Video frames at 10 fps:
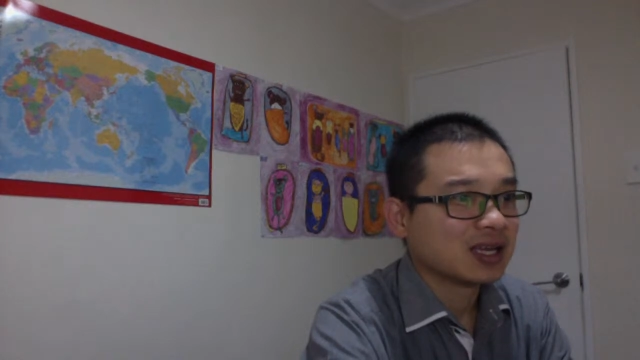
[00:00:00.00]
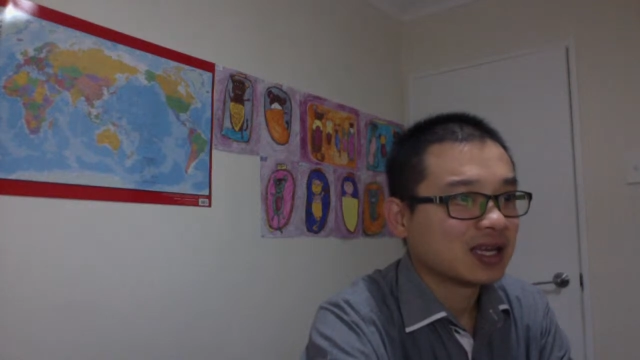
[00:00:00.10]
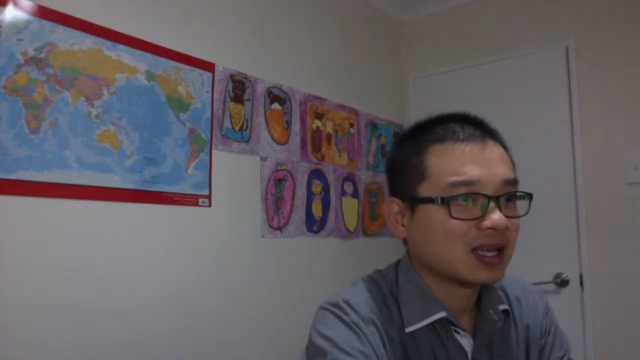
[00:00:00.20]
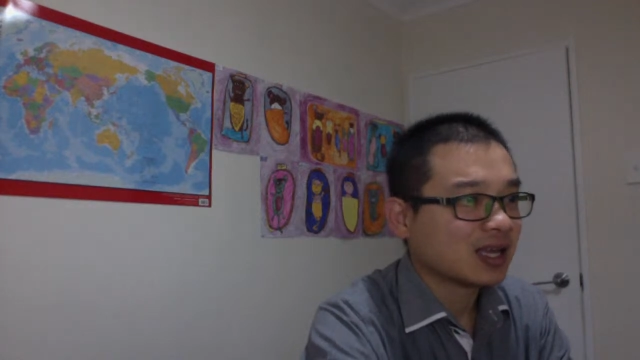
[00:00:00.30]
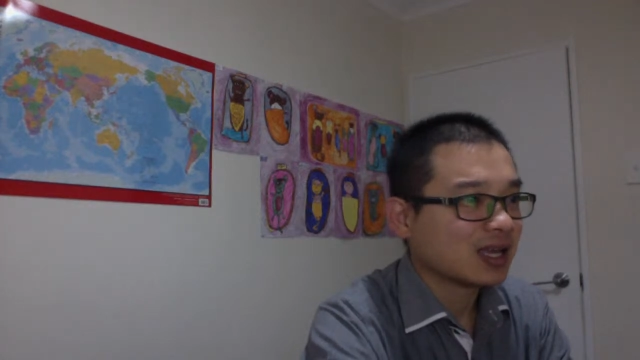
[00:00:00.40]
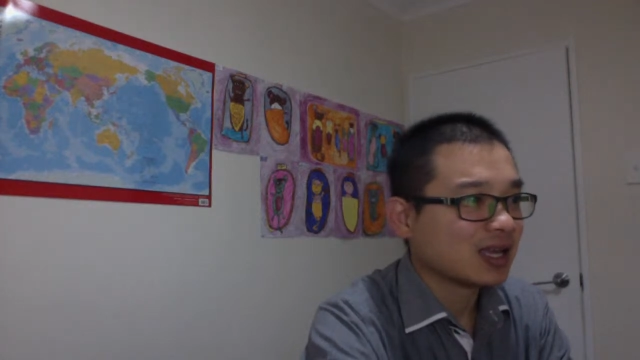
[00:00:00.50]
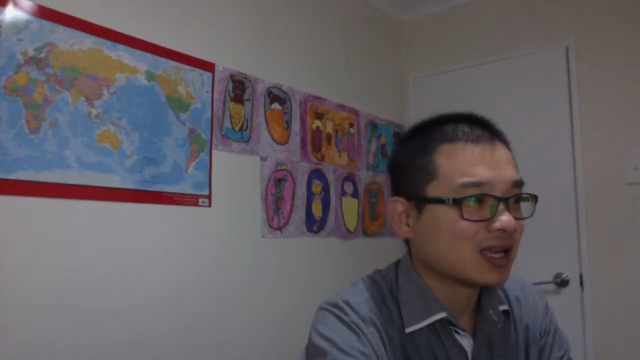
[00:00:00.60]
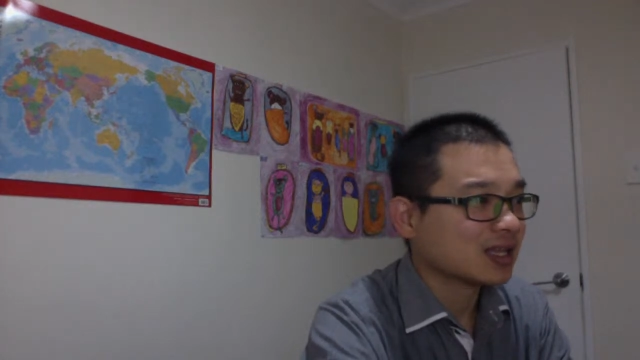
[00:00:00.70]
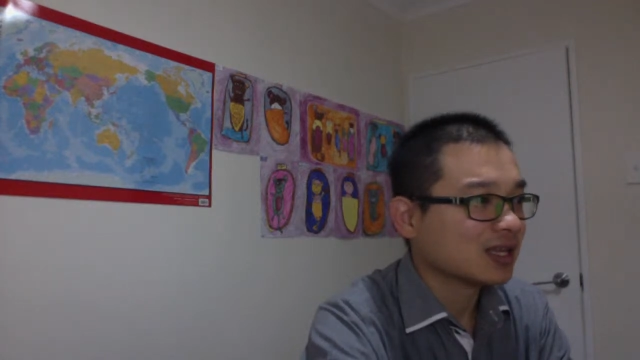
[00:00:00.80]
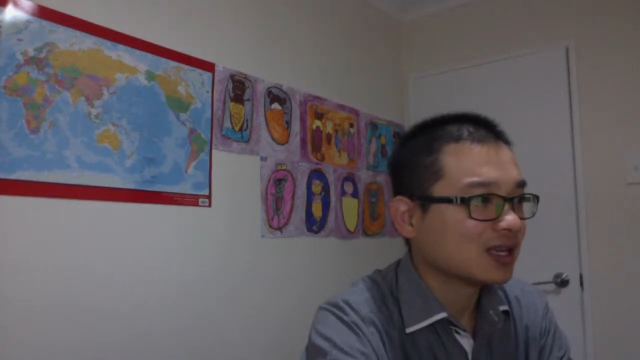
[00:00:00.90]

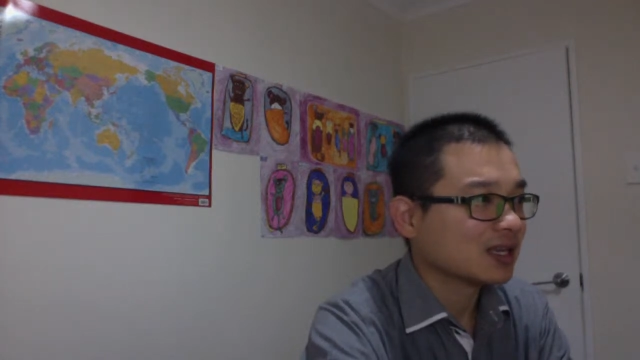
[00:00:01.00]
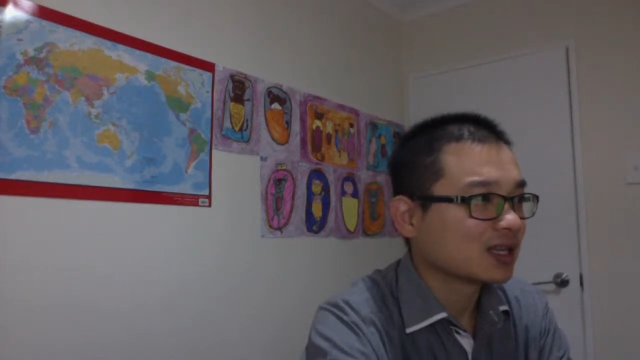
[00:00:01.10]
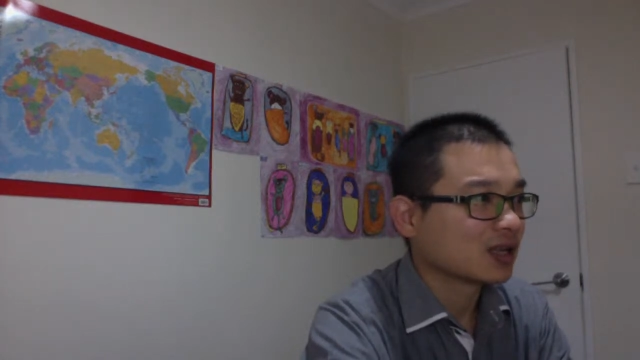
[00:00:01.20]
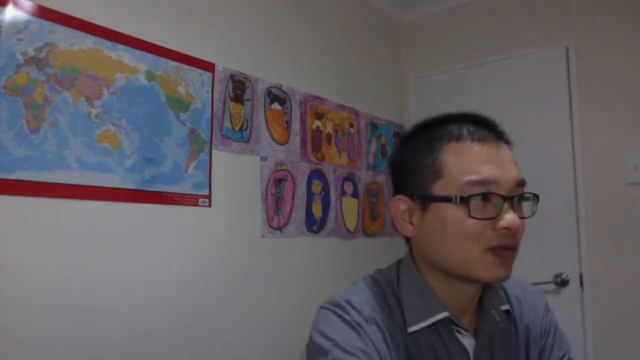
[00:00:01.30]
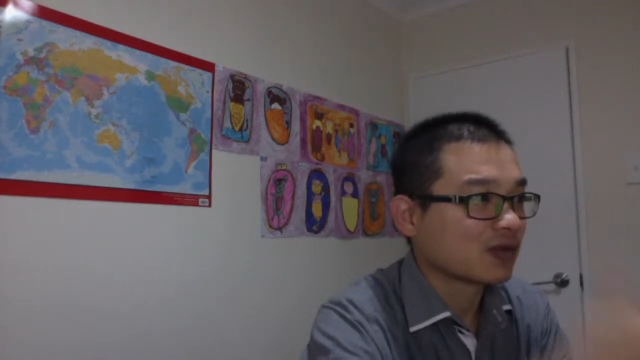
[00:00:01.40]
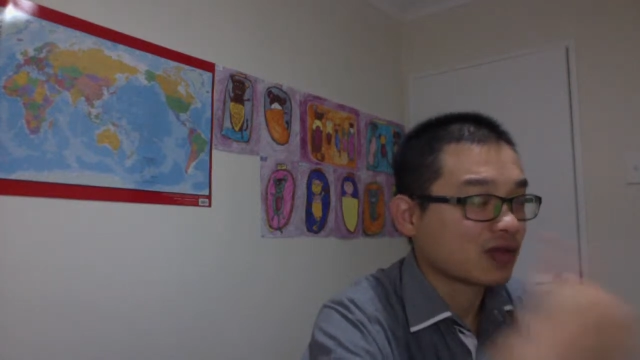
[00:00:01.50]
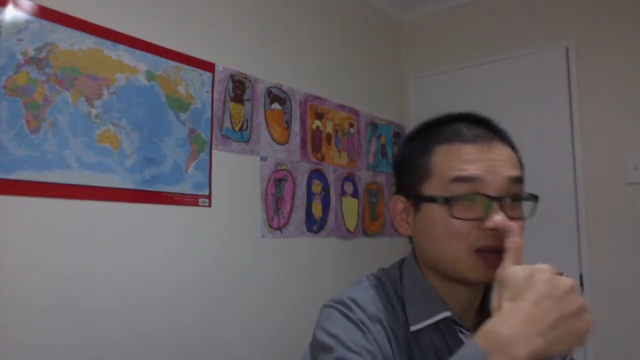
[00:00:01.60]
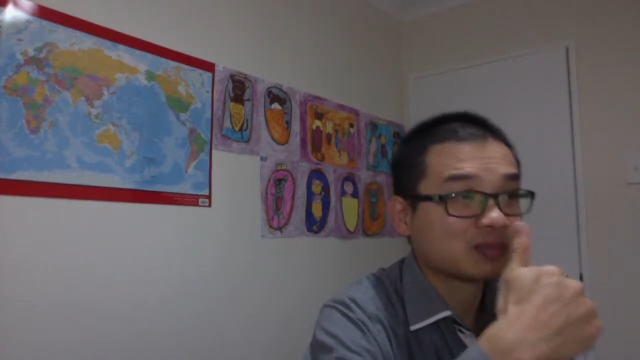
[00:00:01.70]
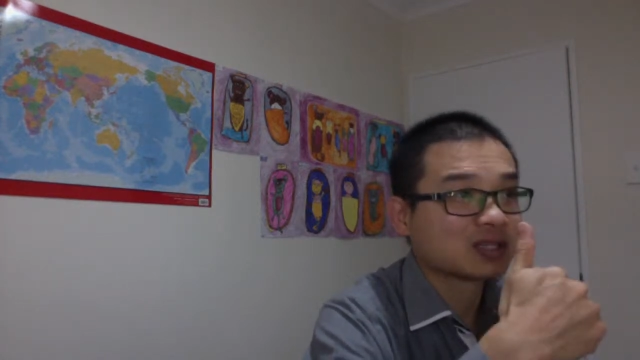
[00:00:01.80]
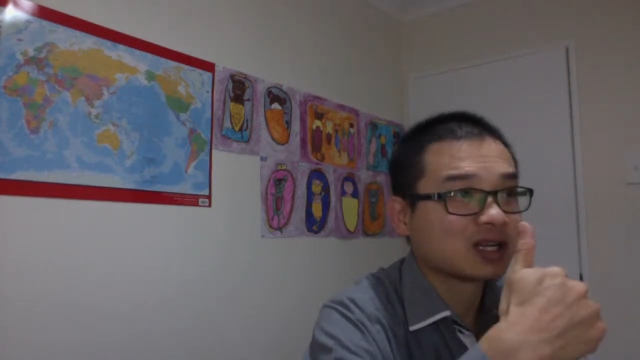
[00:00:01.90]
and give me a
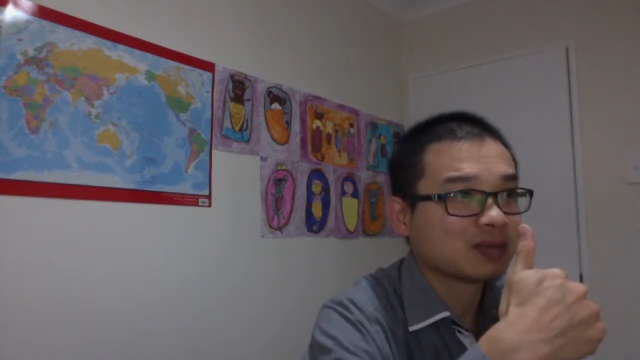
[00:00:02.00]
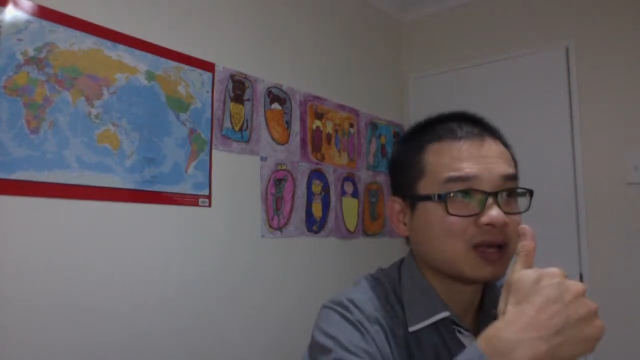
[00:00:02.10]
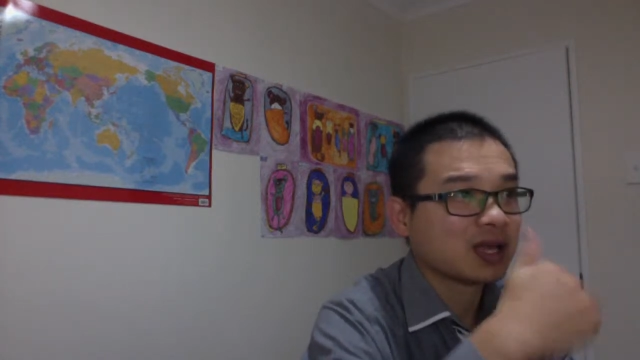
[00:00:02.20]
thumbs up